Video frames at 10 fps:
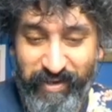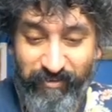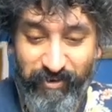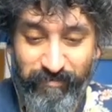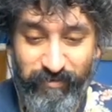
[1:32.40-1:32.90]
I'm getting
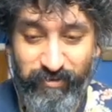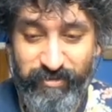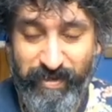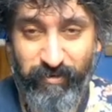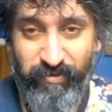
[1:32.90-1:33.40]
very
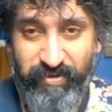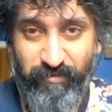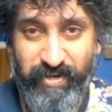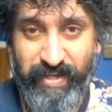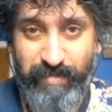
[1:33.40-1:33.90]
confused about all the
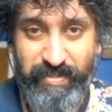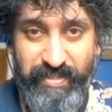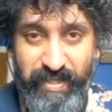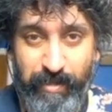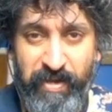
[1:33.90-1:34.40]
different names in
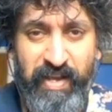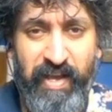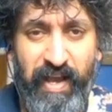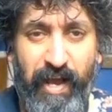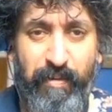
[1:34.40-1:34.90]
this game.
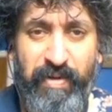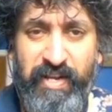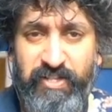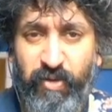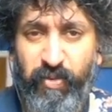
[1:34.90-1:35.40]
Um,
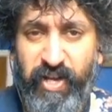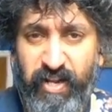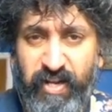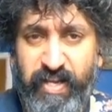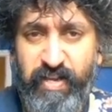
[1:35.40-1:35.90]
so we're
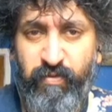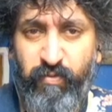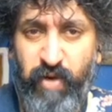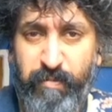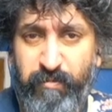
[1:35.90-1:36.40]
going to leave
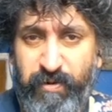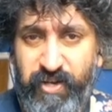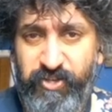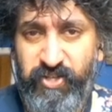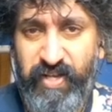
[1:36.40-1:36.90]
rapid
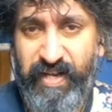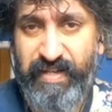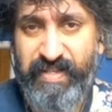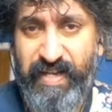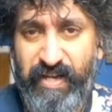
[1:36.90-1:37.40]
production
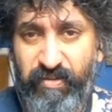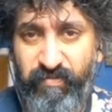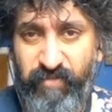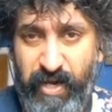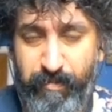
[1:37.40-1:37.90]
and town
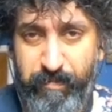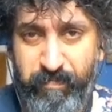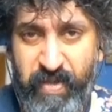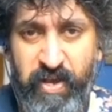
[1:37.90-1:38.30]
development.